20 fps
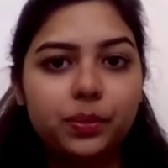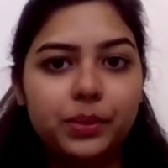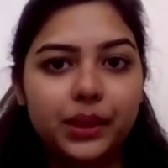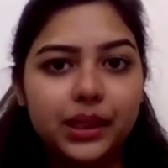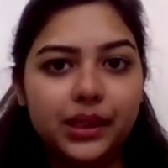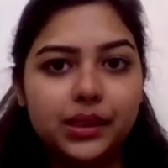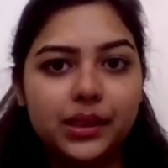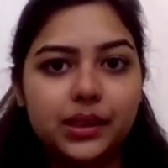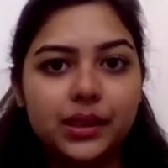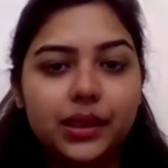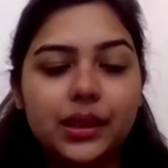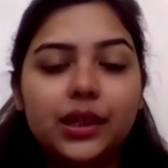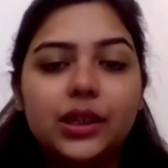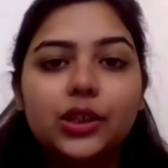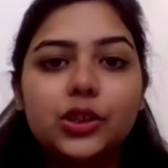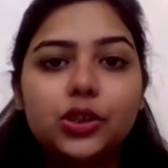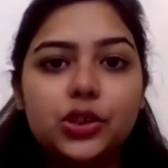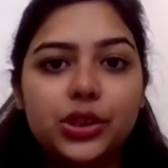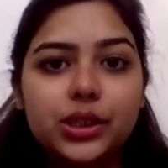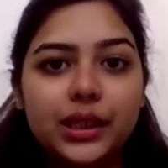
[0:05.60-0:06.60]
Place.
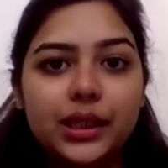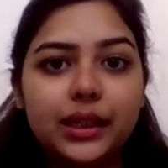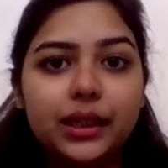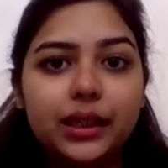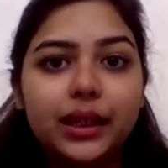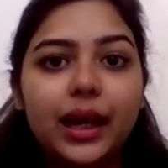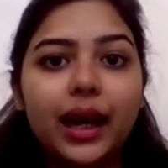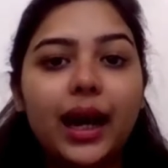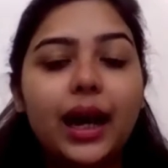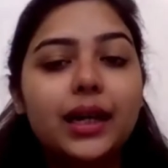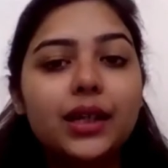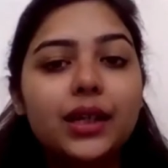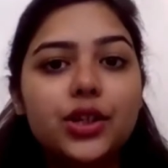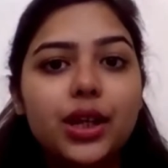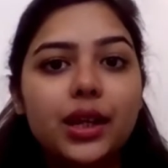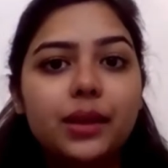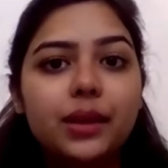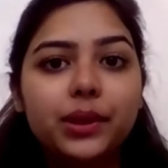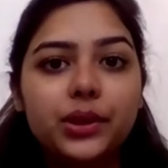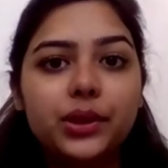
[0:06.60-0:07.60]
Today, I
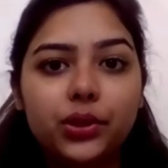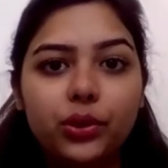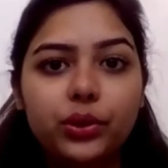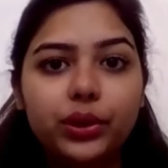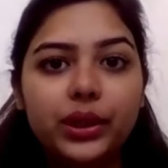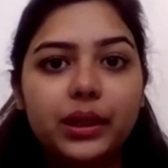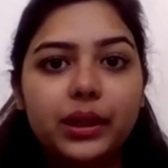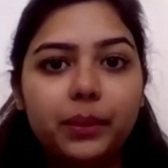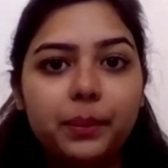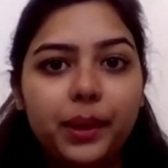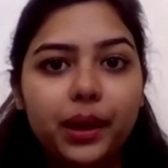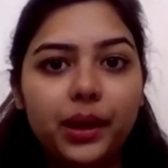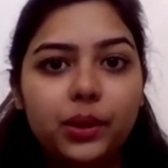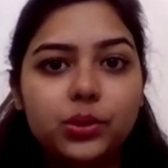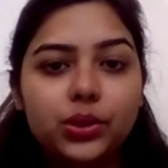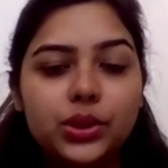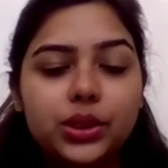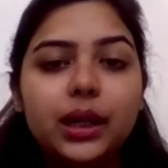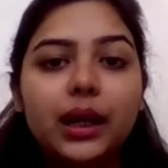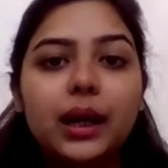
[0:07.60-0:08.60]
shall be talking
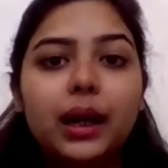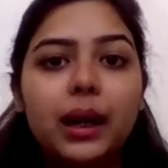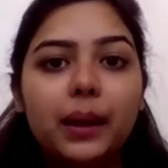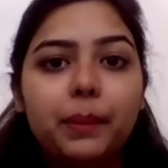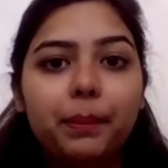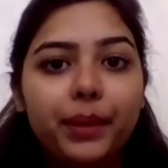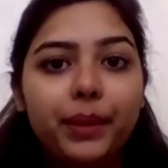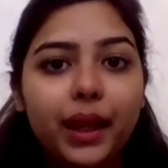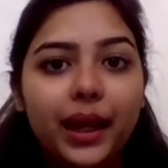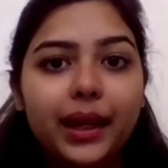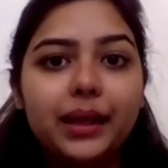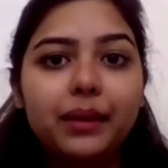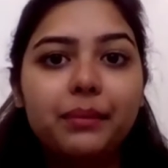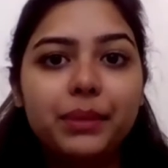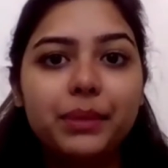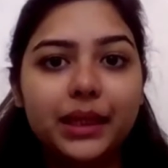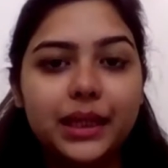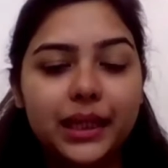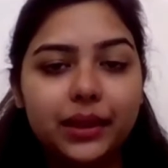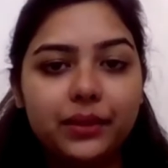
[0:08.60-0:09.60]
about applied
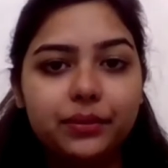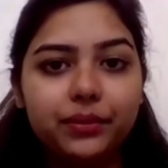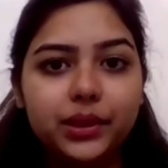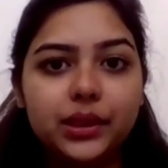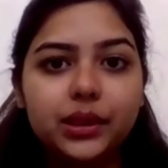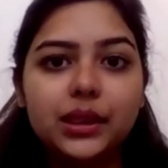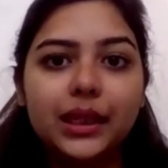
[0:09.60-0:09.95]
behavior